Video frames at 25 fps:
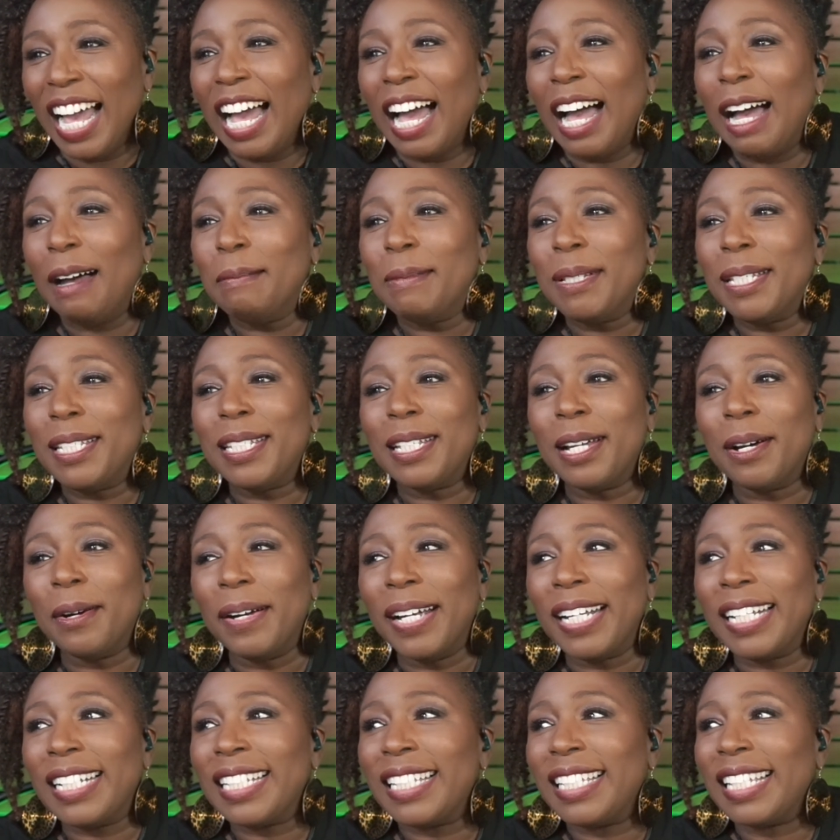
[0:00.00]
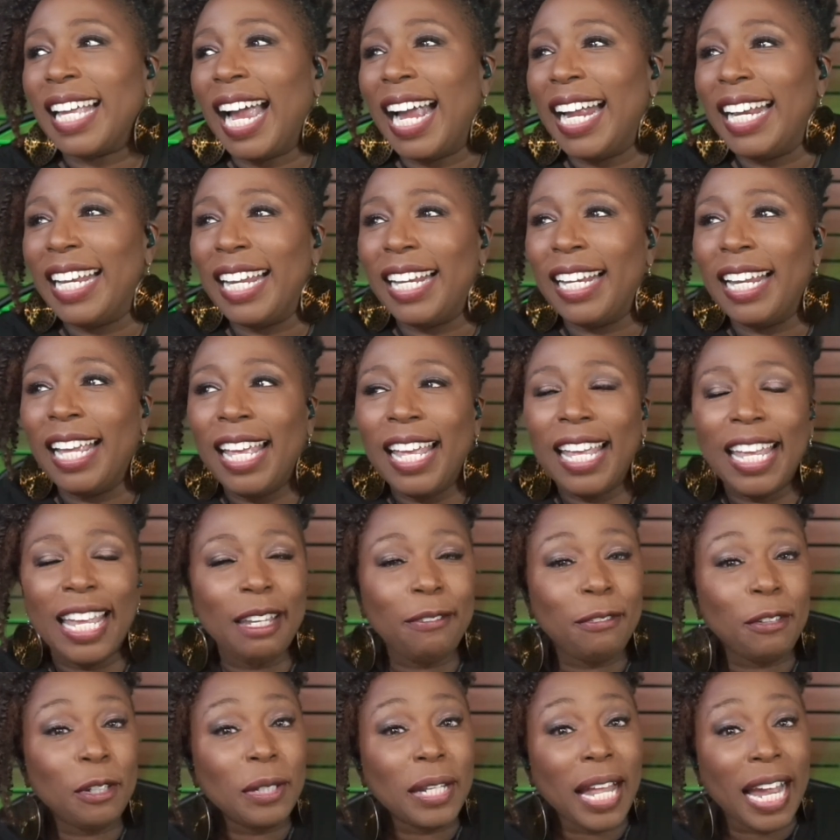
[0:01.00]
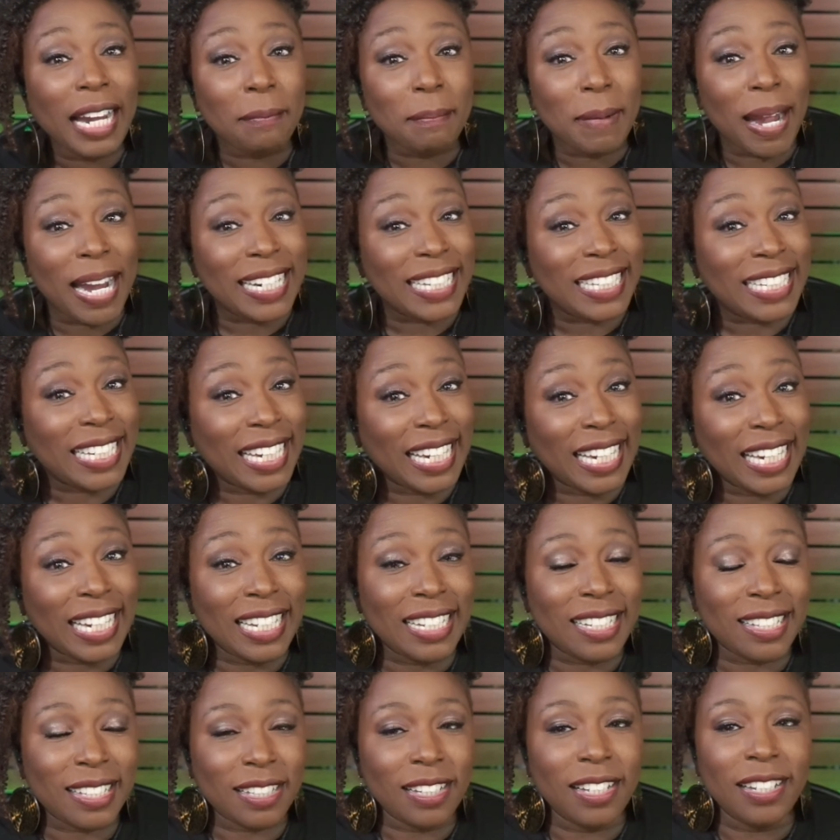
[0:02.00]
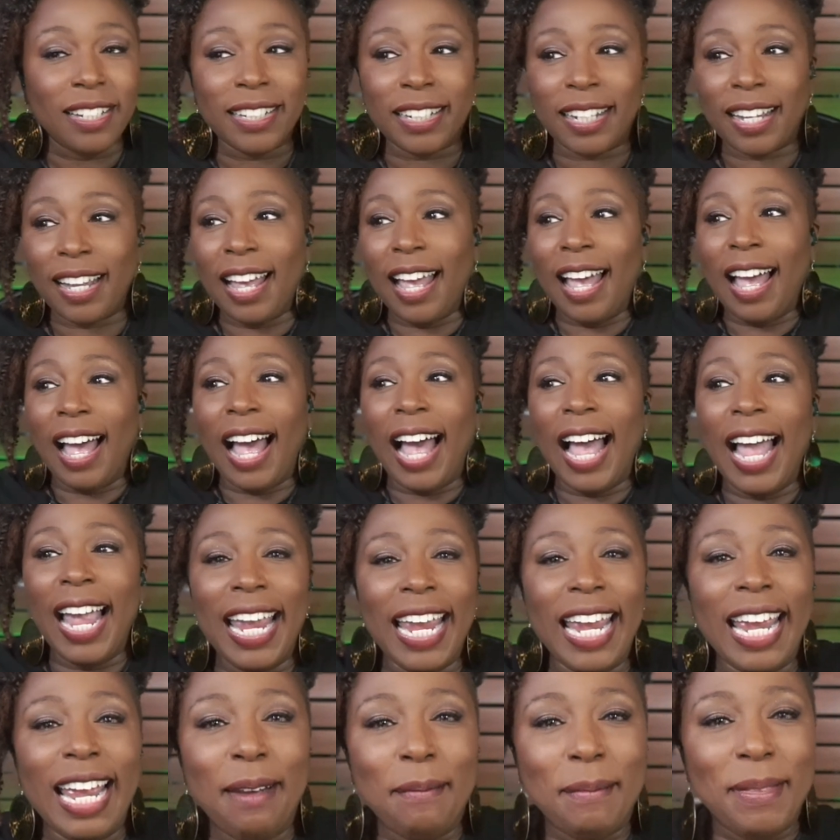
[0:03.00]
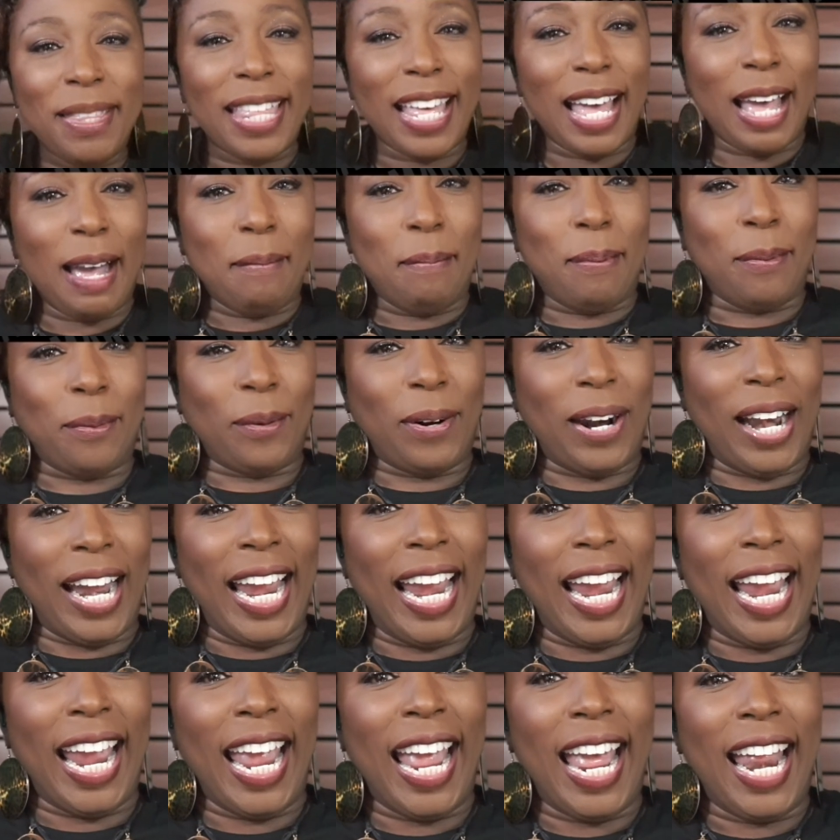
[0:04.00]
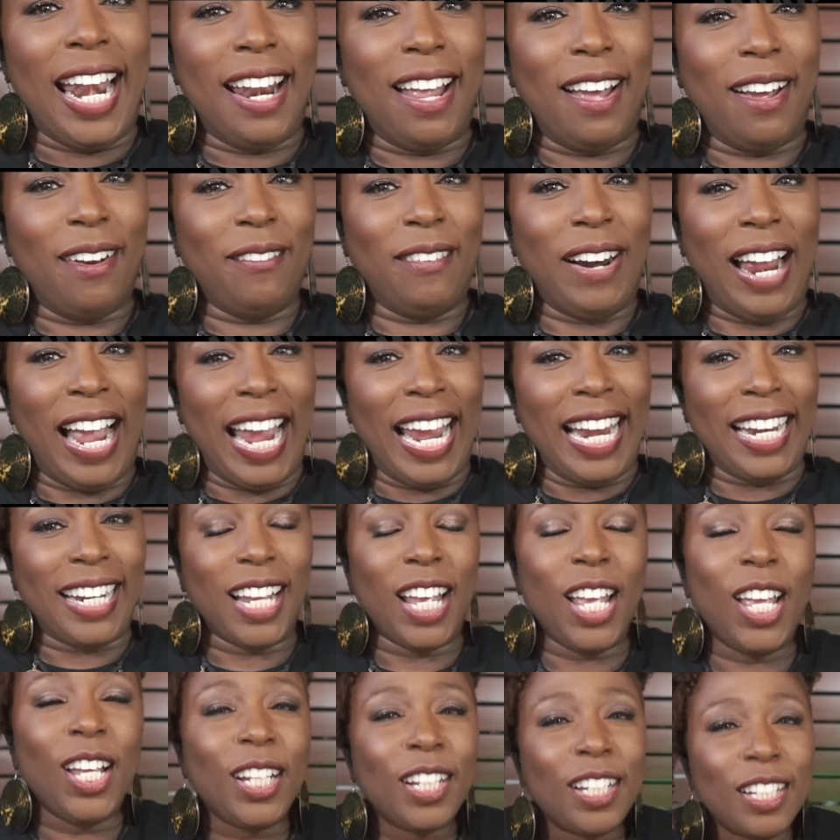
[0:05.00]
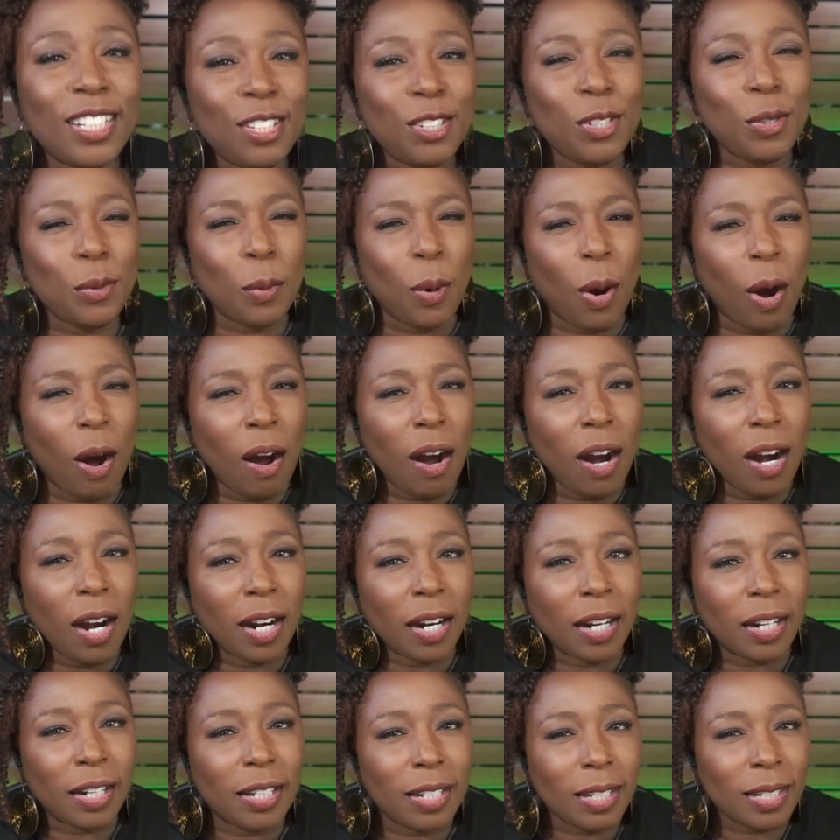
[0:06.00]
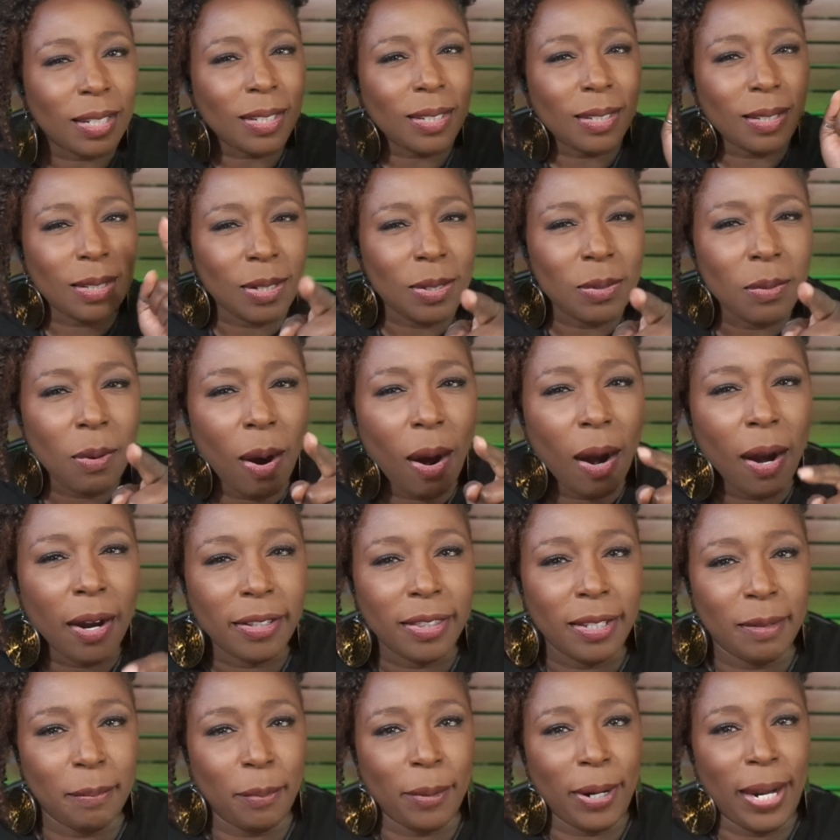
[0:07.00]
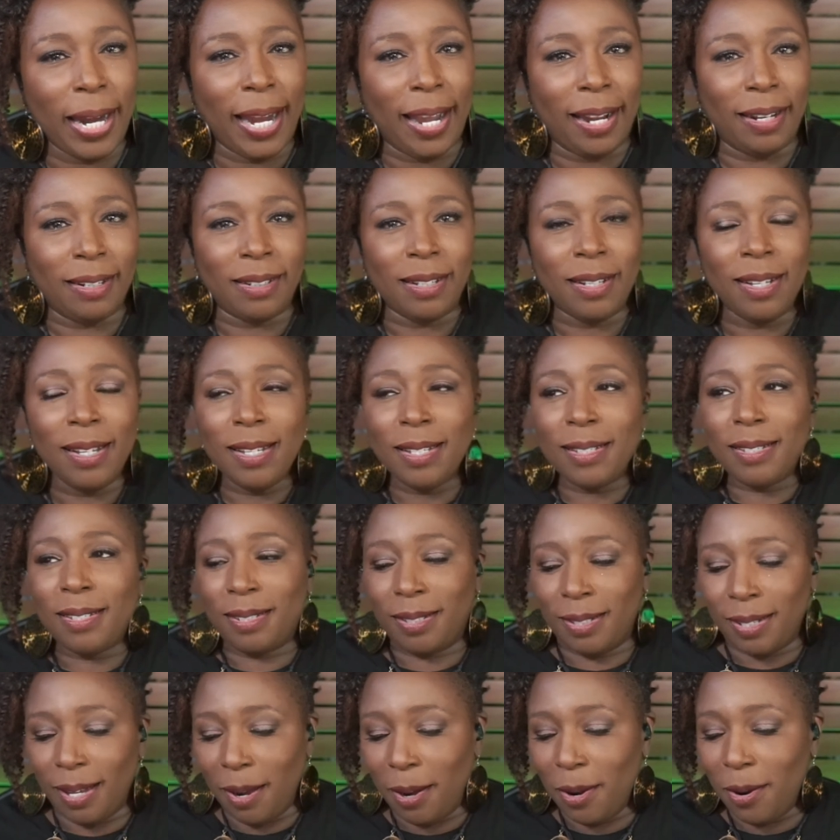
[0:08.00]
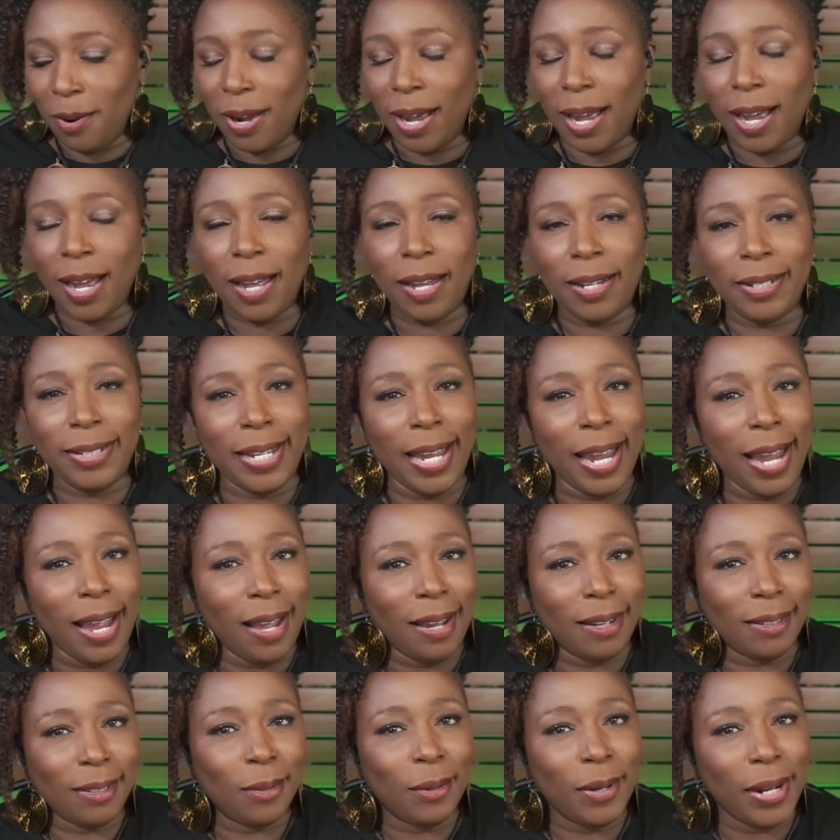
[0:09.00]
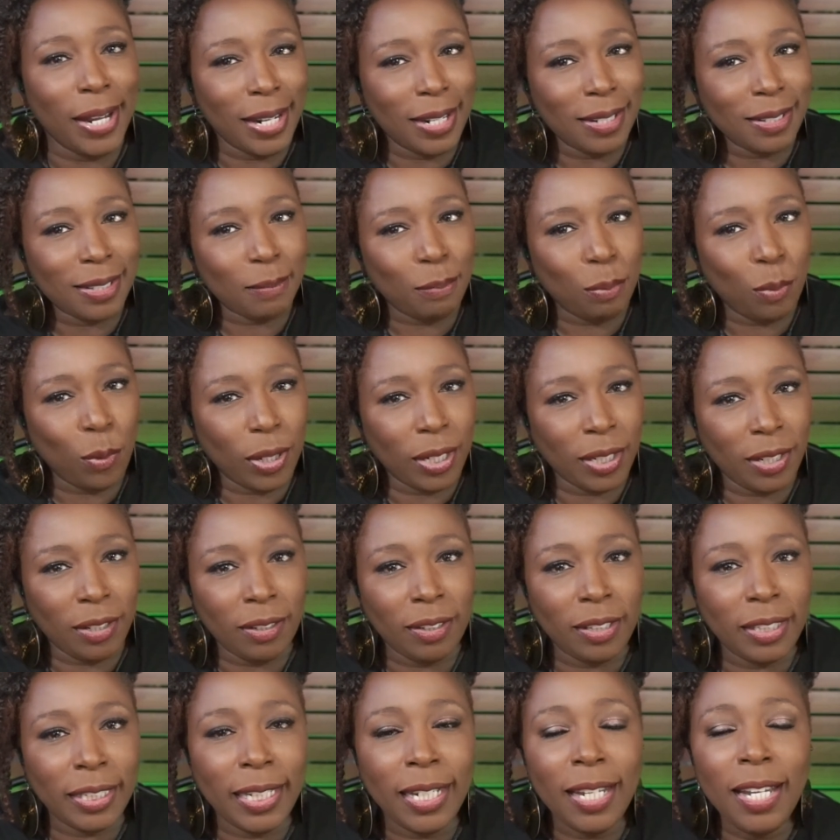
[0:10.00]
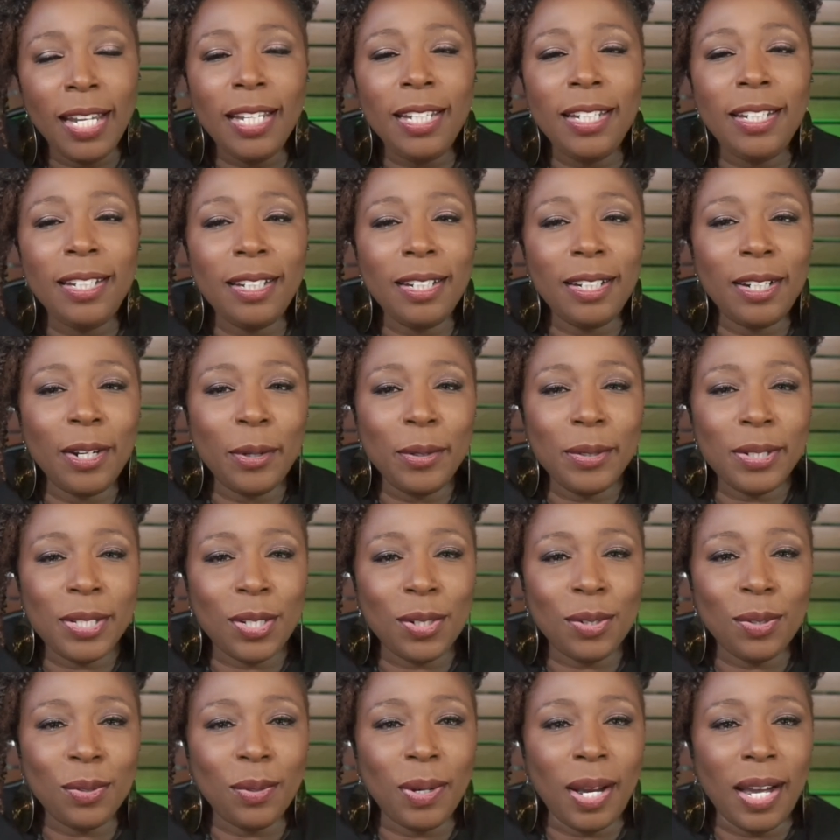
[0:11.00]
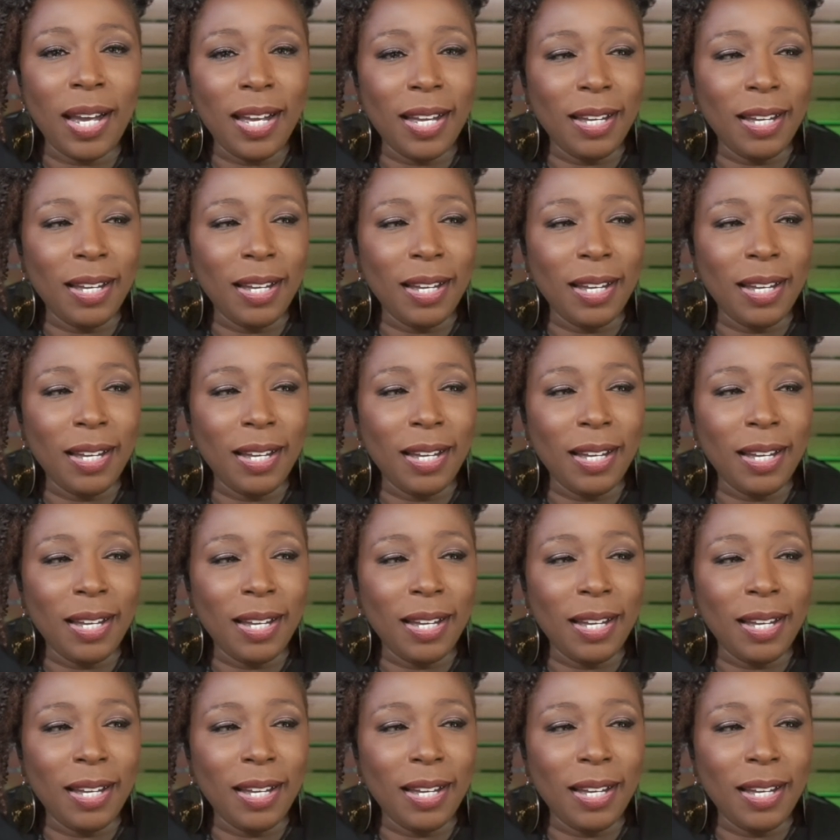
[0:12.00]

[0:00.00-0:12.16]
I'm so excited. If you like my teas, look, I am the brand, right? Because you are the brand. So yeah, go ahead and support it, girly. You can go to,